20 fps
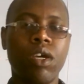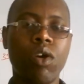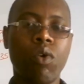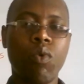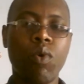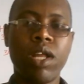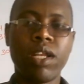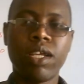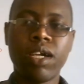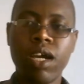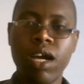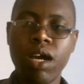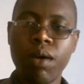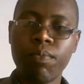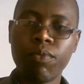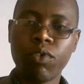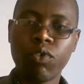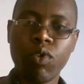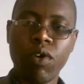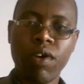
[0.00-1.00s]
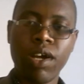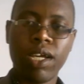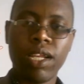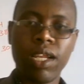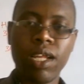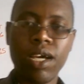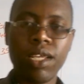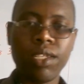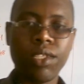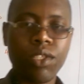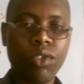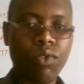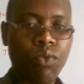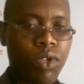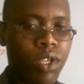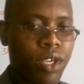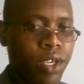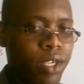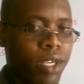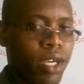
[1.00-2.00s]
Welcome to our class
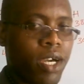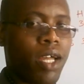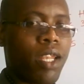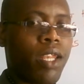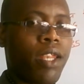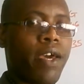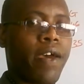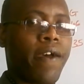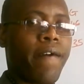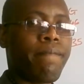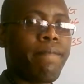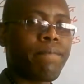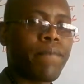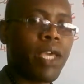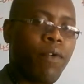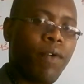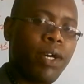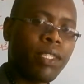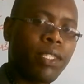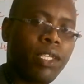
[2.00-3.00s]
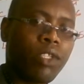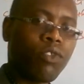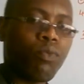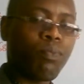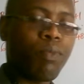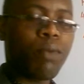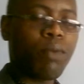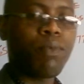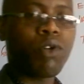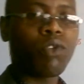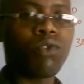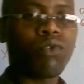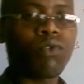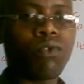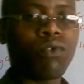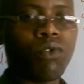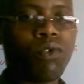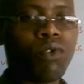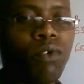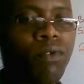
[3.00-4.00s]
today, and I want us to be able to
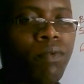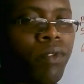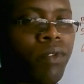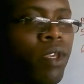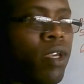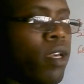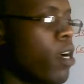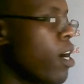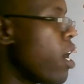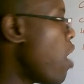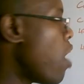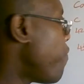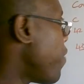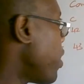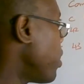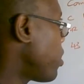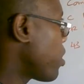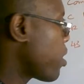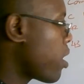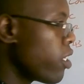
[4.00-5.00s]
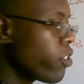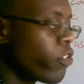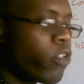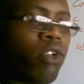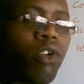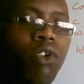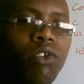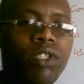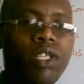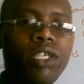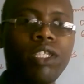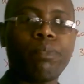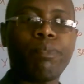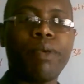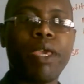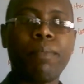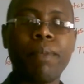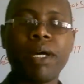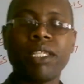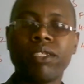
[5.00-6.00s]
have a discussion on the
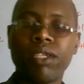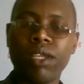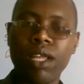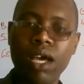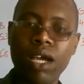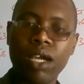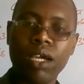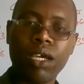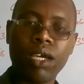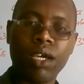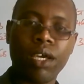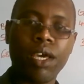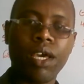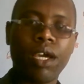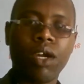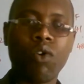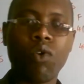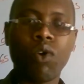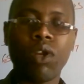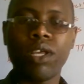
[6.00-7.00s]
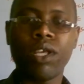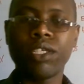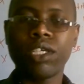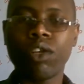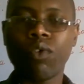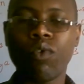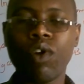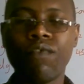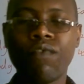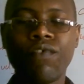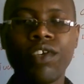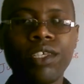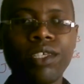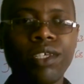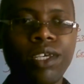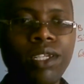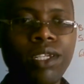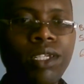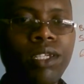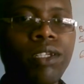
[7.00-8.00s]
Spearman's rank correlation
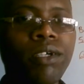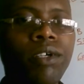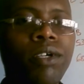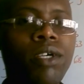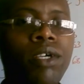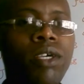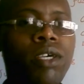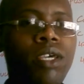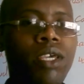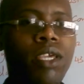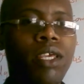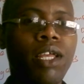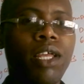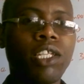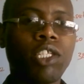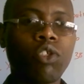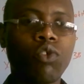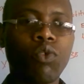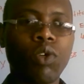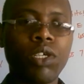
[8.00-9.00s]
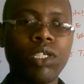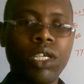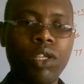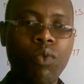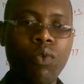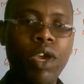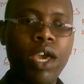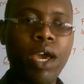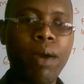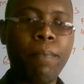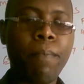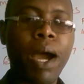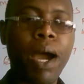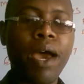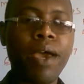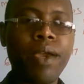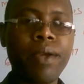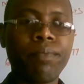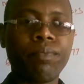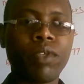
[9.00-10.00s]
coefficient in a situation whereby
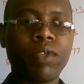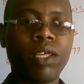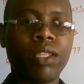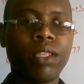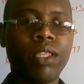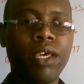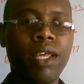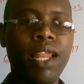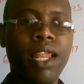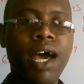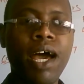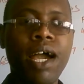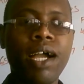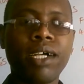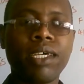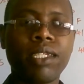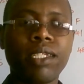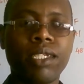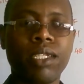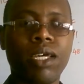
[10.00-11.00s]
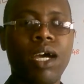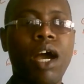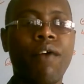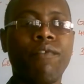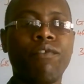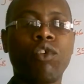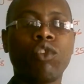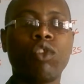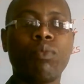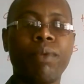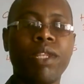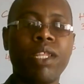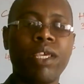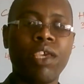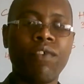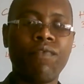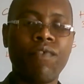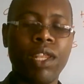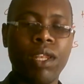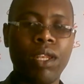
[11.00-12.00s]
the ranks have not been
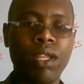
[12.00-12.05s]
given.